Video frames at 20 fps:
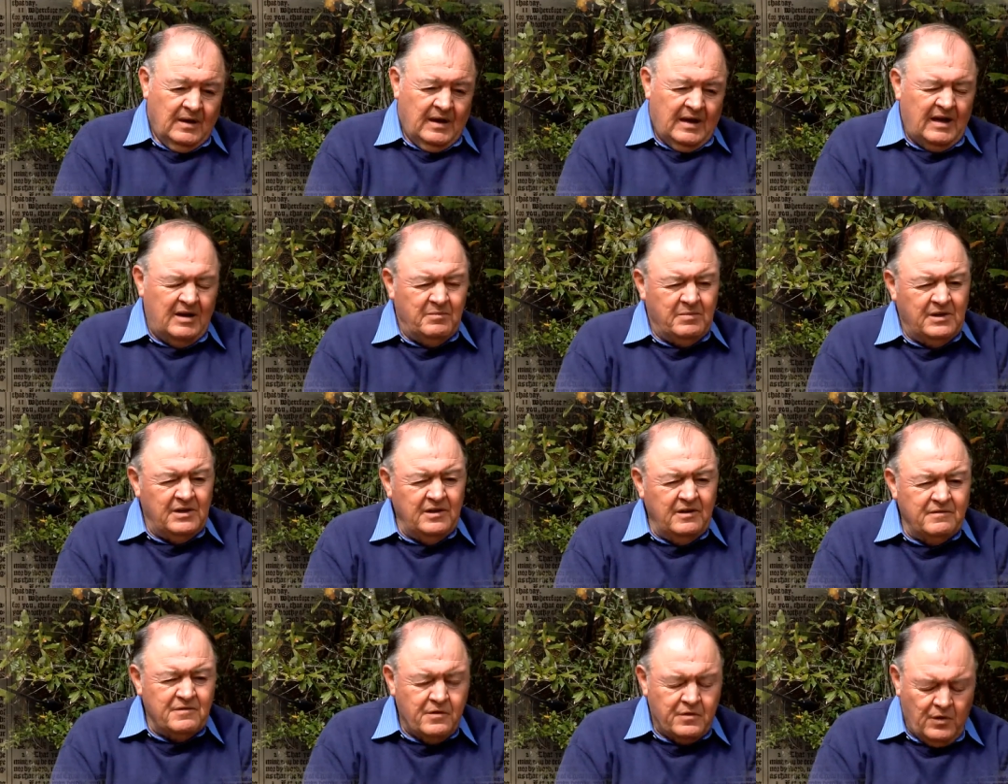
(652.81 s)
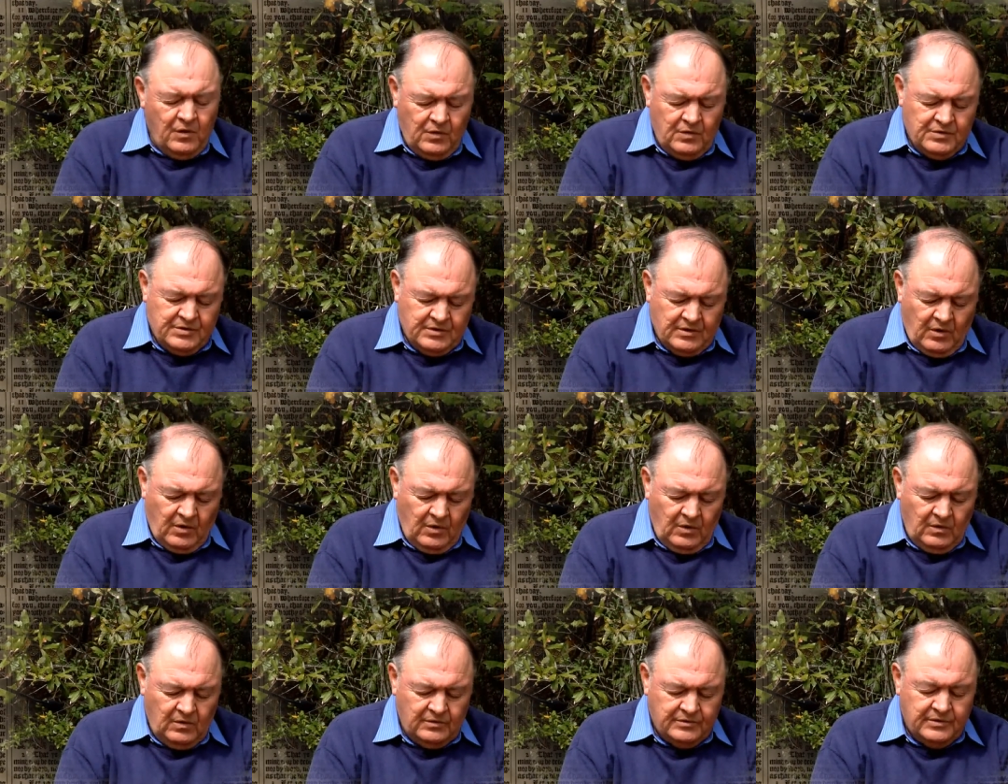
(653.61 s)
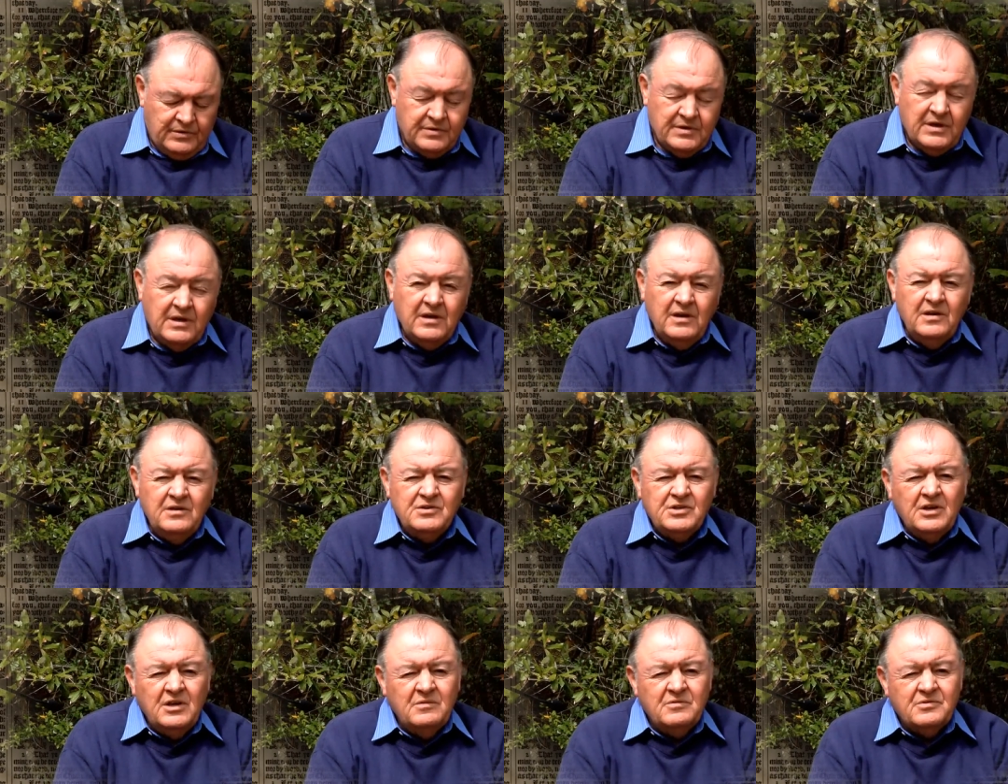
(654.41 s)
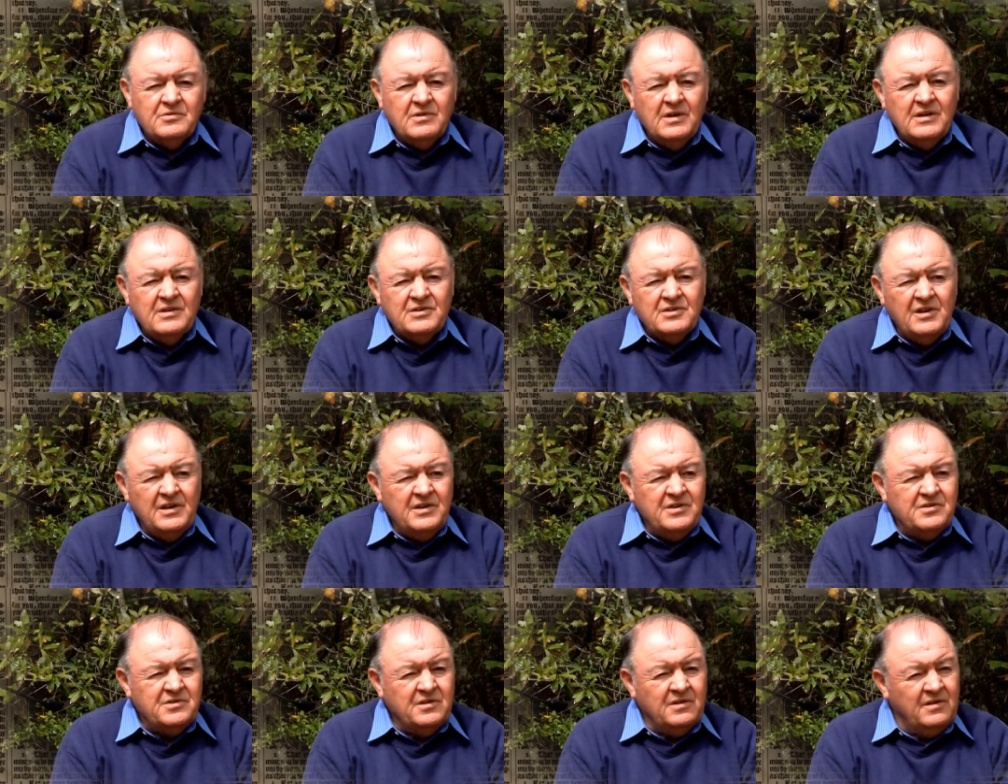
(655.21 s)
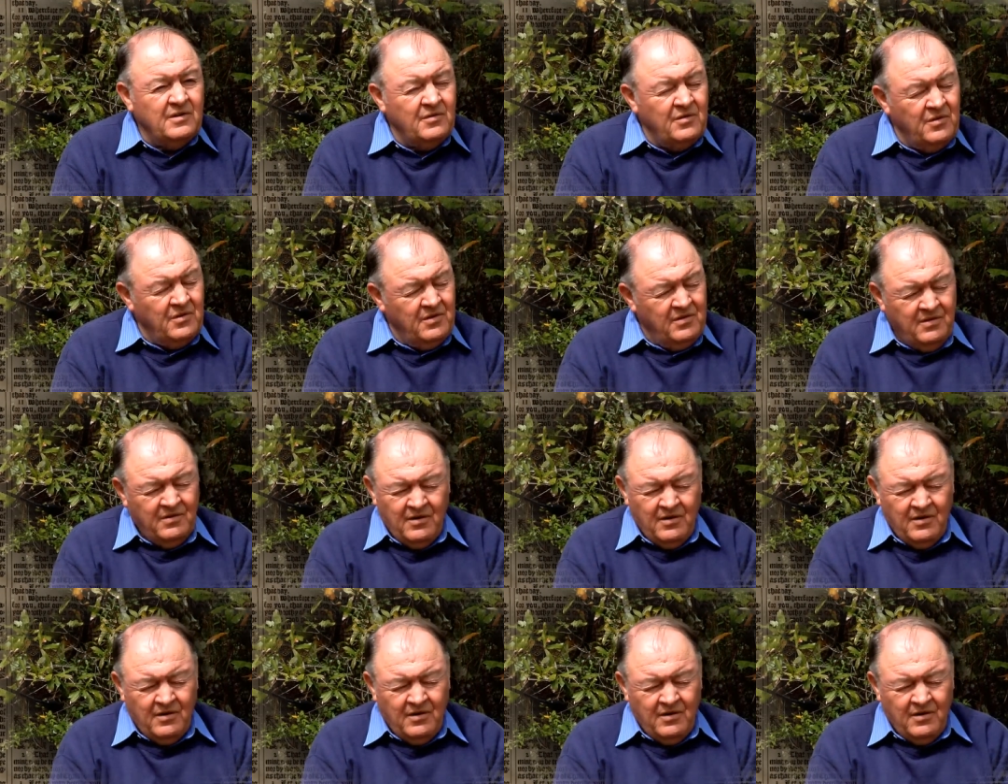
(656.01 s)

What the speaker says: I believe that those that hold to the King James translation,